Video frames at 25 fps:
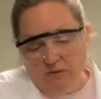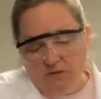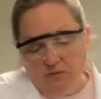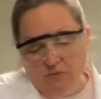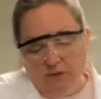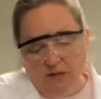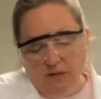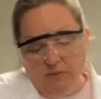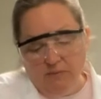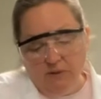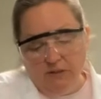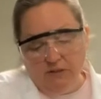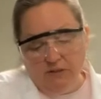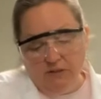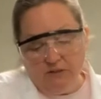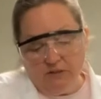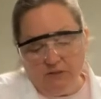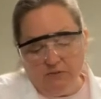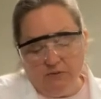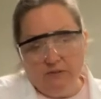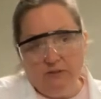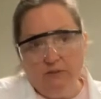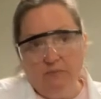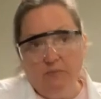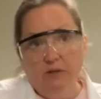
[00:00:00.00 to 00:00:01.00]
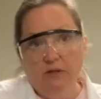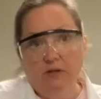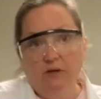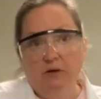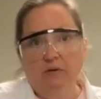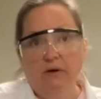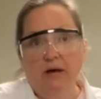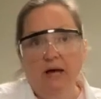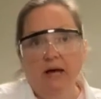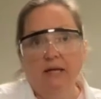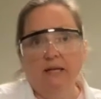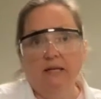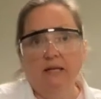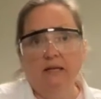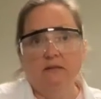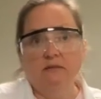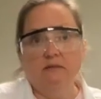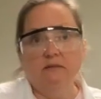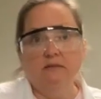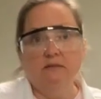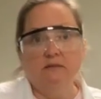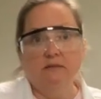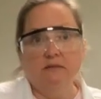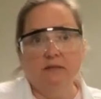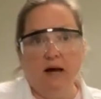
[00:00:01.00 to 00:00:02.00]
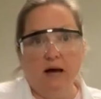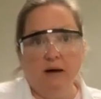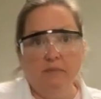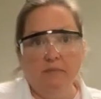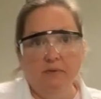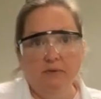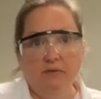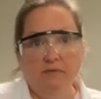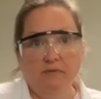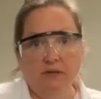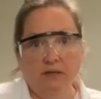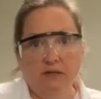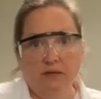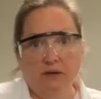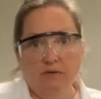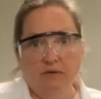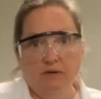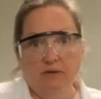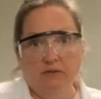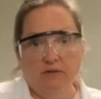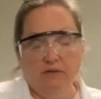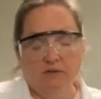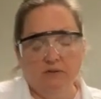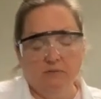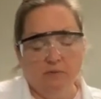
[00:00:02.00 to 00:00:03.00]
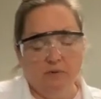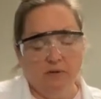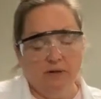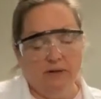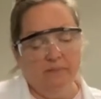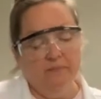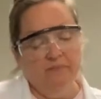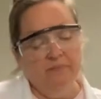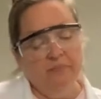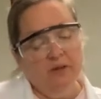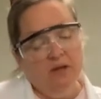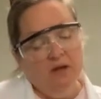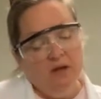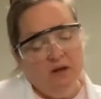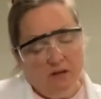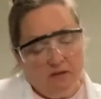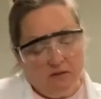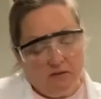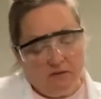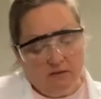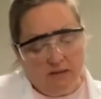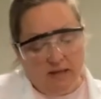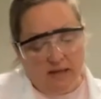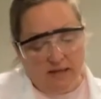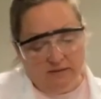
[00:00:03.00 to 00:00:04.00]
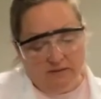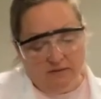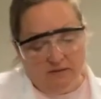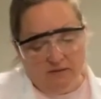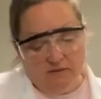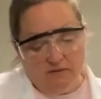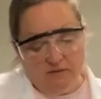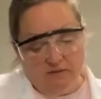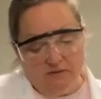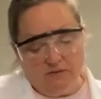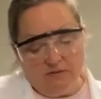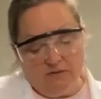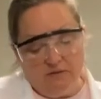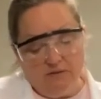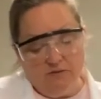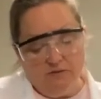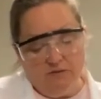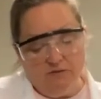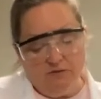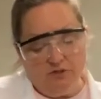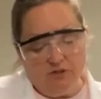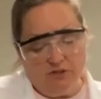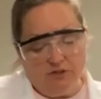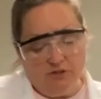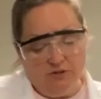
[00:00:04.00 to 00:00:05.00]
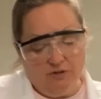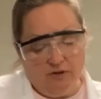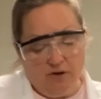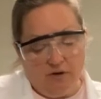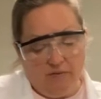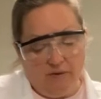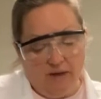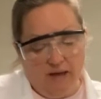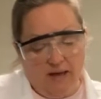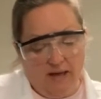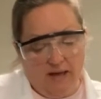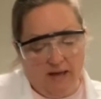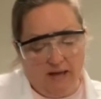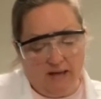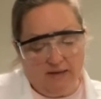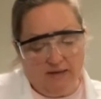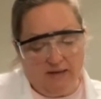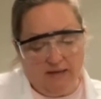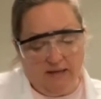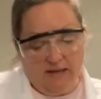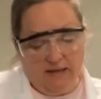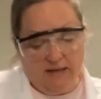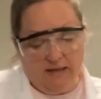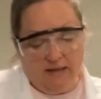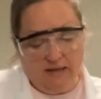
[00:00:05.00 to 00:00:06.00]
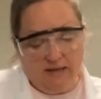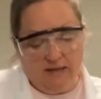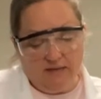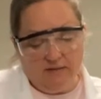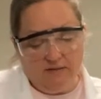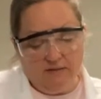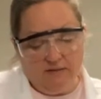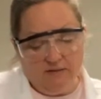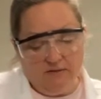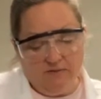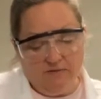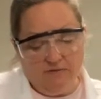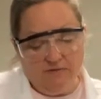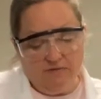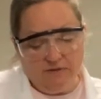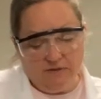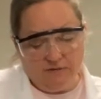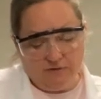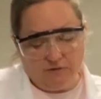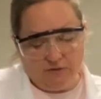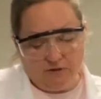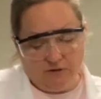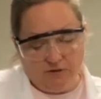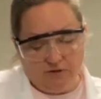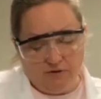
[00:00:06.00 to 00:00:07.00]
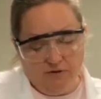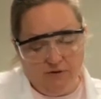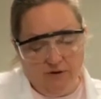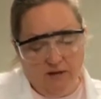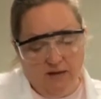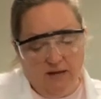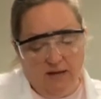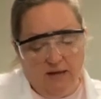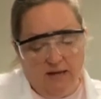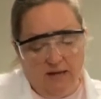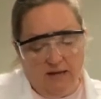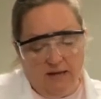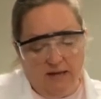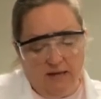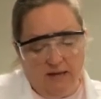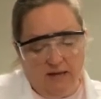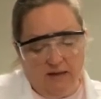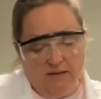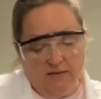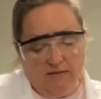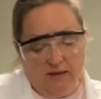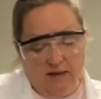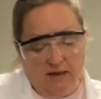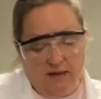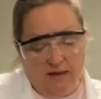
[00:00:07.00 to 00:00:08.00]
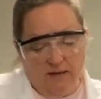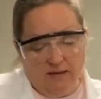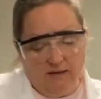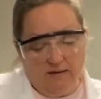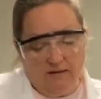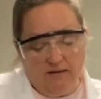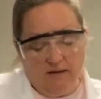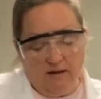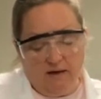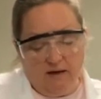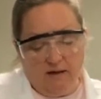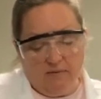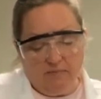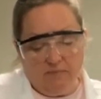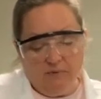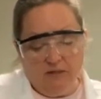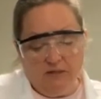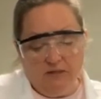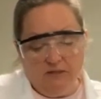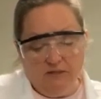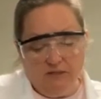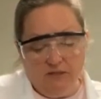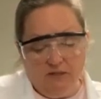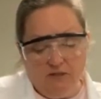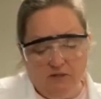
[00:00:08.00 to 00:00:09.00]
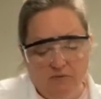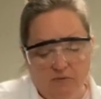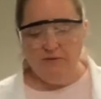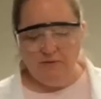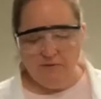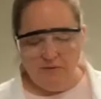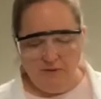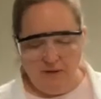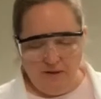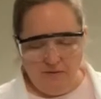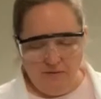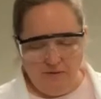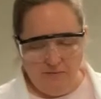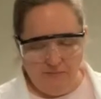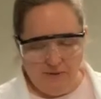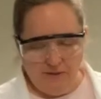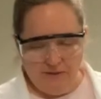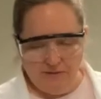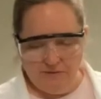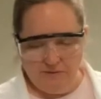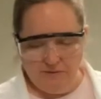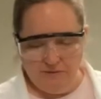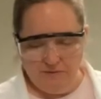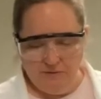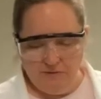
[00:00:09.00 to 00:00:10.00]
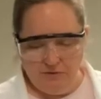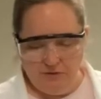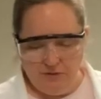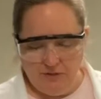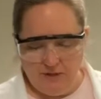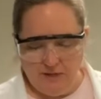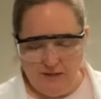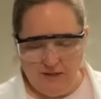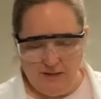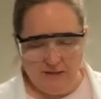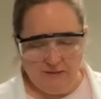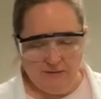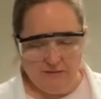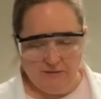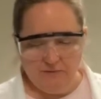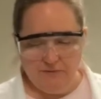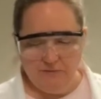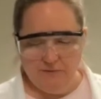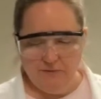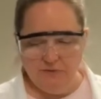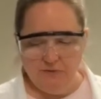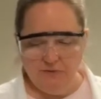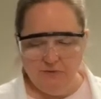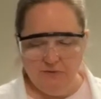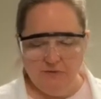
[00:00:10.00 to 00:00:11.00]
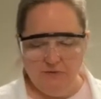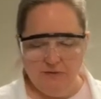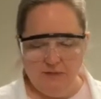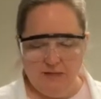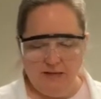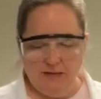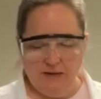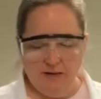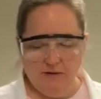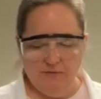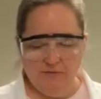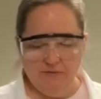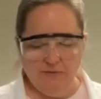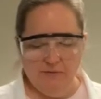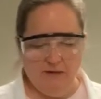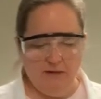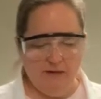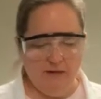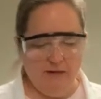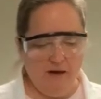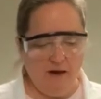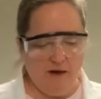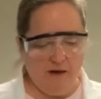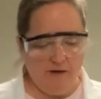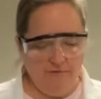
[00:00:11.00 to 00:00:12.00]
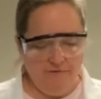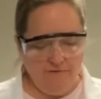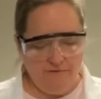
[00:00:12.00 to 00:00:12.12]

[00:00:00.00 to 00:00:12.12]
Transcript: what I'm going to do is I'm going to go ahead and stop the video at this point, let the solution go ahead and filter, and then continue on. Now that my solution has filtered down enough,